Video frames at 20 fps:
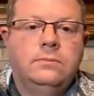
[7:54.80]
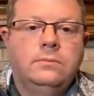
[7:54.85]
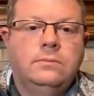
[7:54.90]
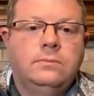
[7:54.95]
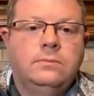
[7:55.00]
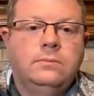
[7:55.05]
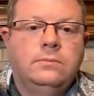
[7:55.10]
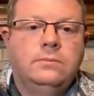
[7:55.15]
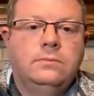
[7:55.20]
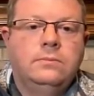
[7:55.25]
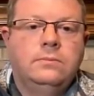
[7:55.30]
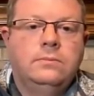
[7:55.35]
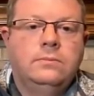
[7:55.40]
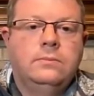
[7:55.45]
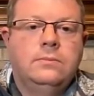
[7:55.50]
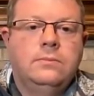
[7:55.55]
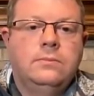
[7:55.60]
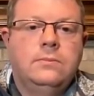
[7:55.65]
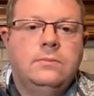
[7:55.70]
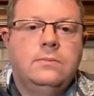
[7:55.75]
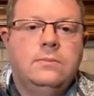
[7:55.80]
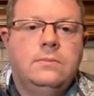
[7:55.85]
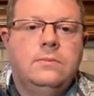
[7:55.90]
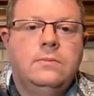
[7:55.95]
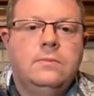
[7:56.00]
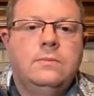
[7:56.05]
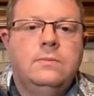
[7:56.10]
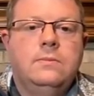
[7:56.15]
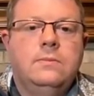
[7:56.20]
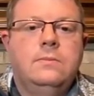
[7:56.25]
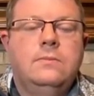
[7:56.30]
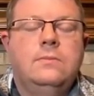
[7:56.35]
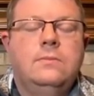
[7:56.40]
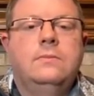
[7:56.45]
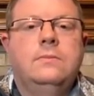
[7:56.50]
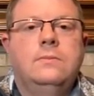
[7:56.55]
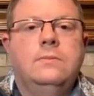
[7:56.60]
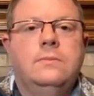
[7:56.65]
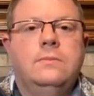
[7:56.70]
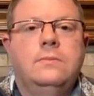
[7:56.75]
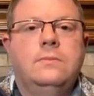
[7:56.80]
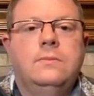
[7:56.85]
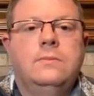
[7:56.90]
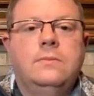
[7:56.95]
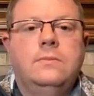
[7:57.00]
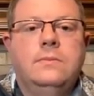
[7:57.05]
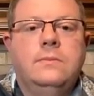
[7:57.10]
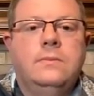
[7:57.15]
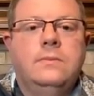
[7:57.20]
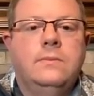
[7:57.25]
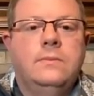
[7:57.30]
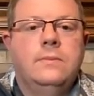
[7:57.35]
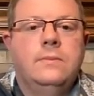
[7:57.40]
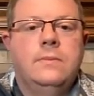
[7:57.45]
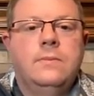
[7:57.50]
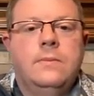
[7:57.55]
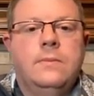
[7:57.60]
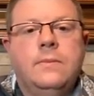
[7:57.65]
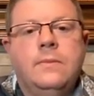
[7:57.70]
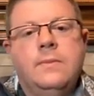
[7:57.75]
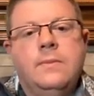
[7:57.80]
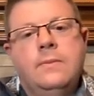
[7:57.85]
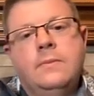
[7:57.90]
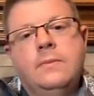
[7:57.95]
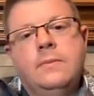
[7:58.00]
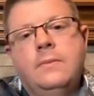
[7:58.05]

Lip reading: (silent)